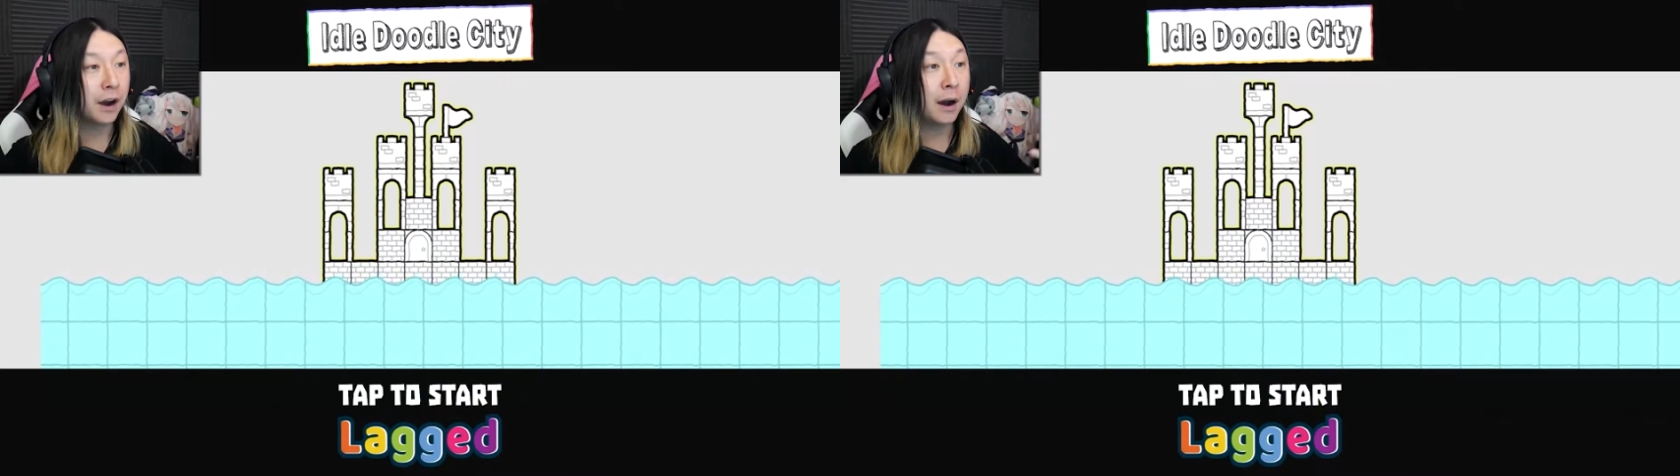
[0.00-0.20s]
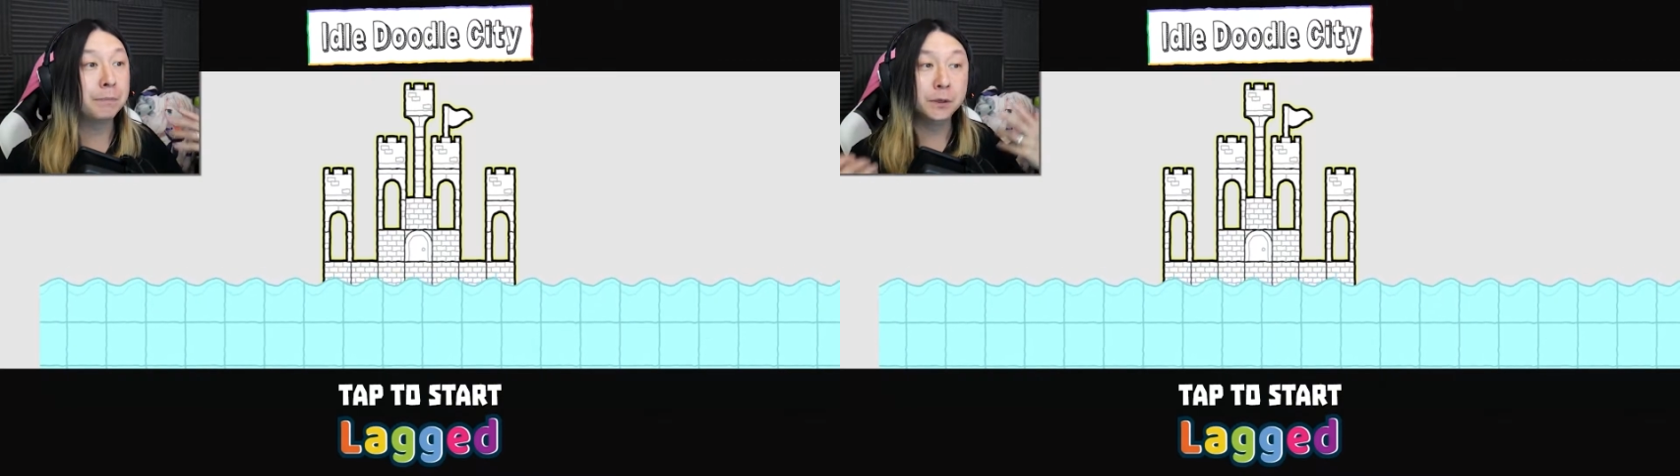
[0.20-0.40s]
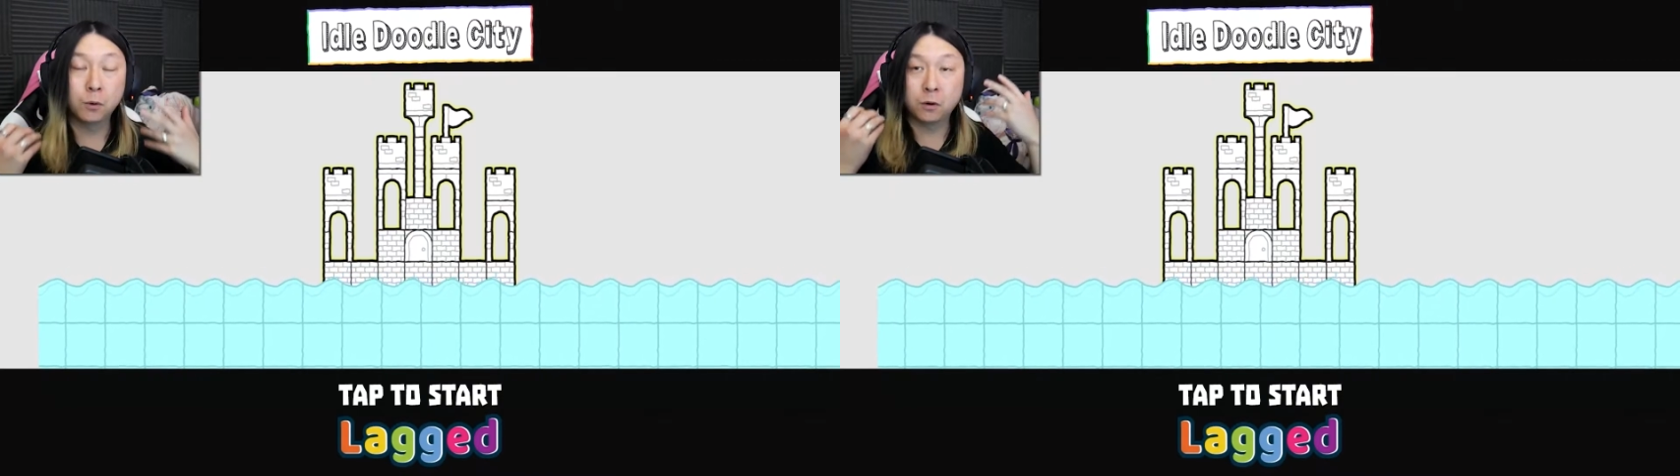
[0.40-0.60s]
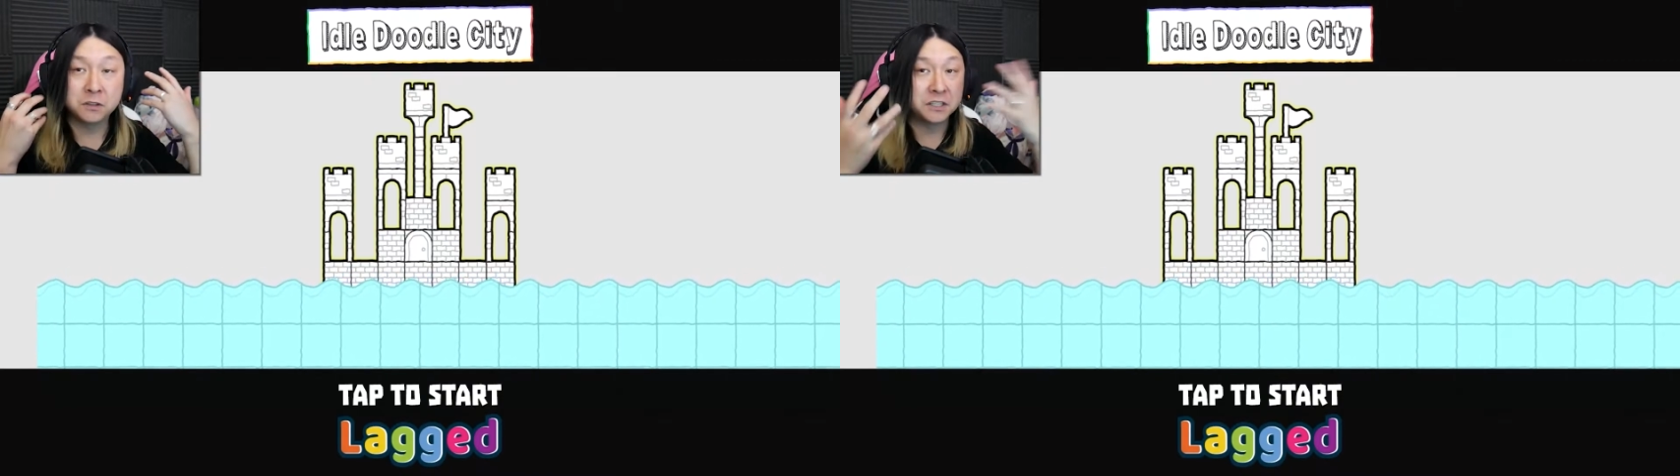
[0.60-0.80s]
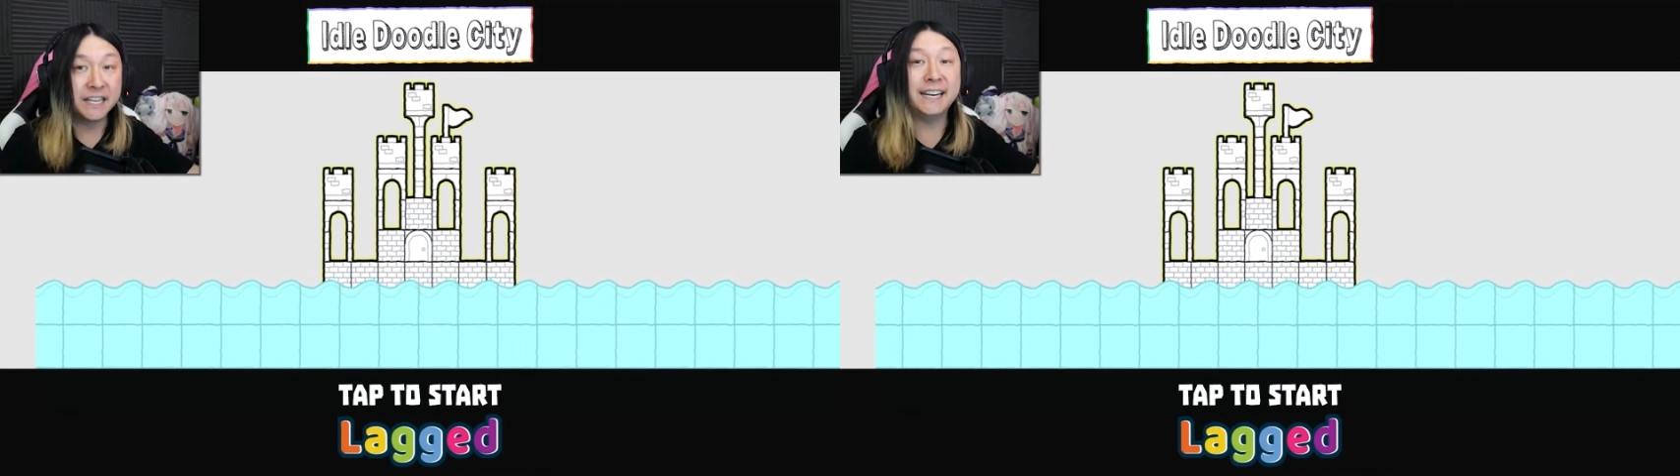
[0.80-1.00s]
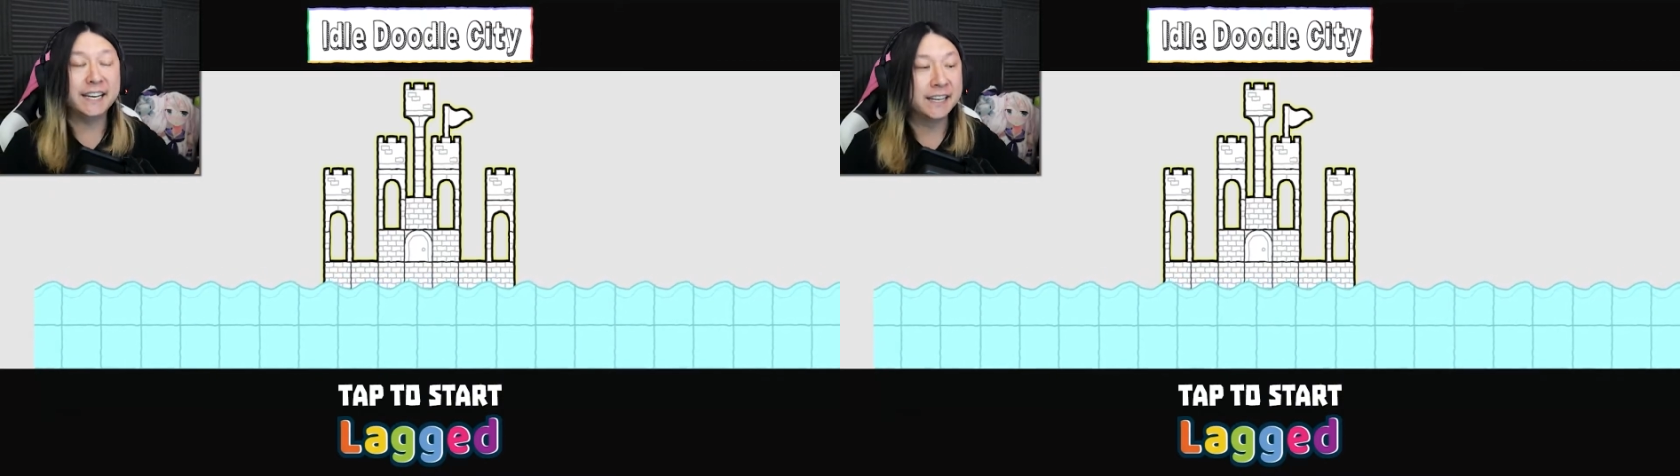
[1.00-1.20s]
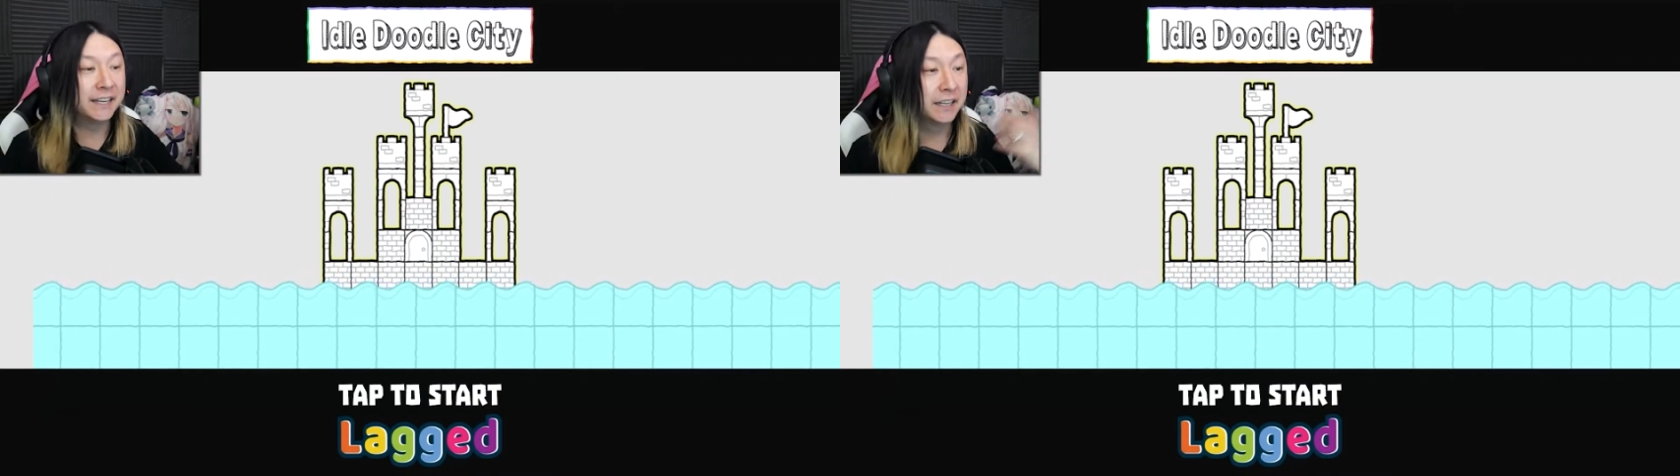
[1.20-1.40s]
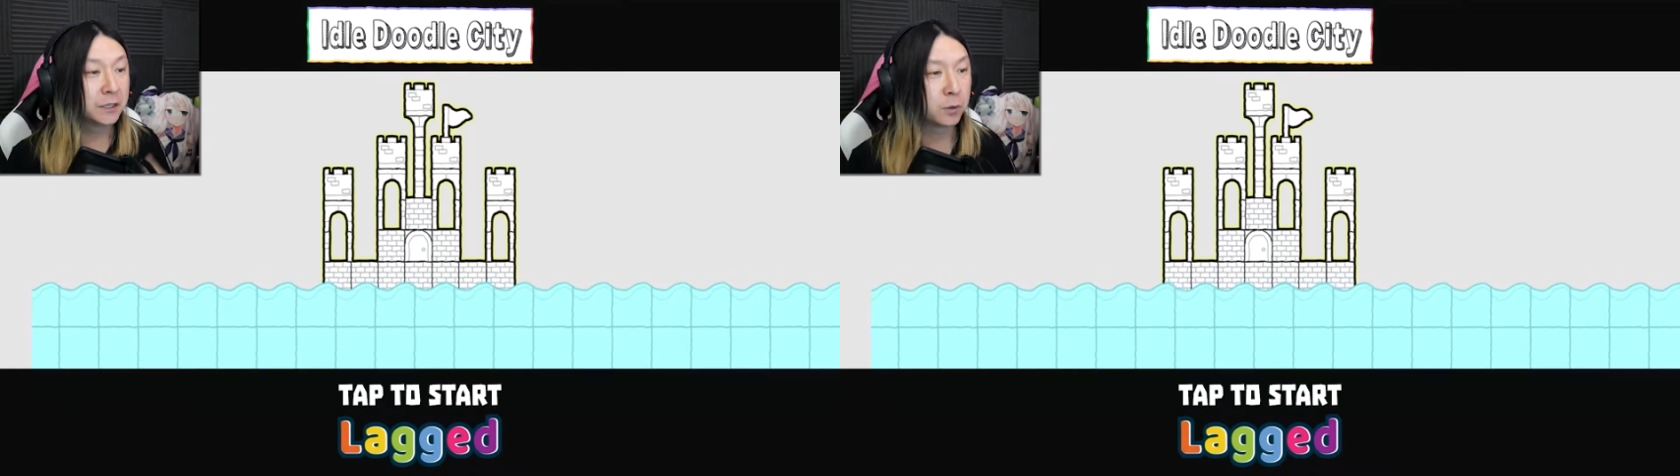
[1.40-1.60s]
up your city
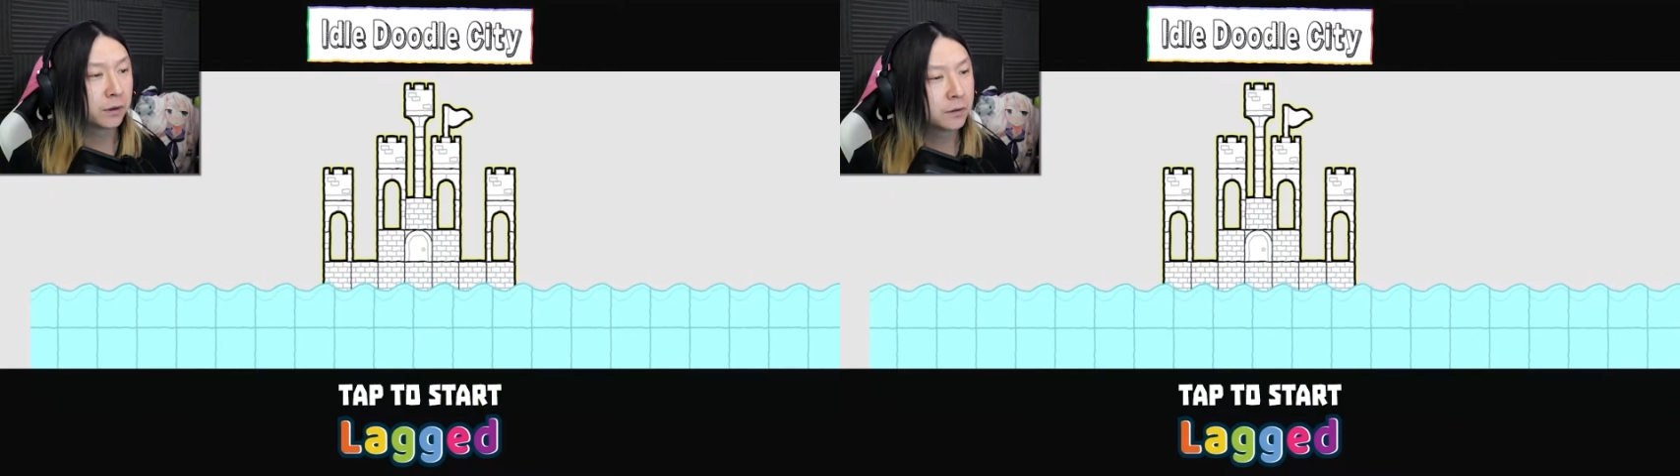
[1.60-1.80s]
in this one.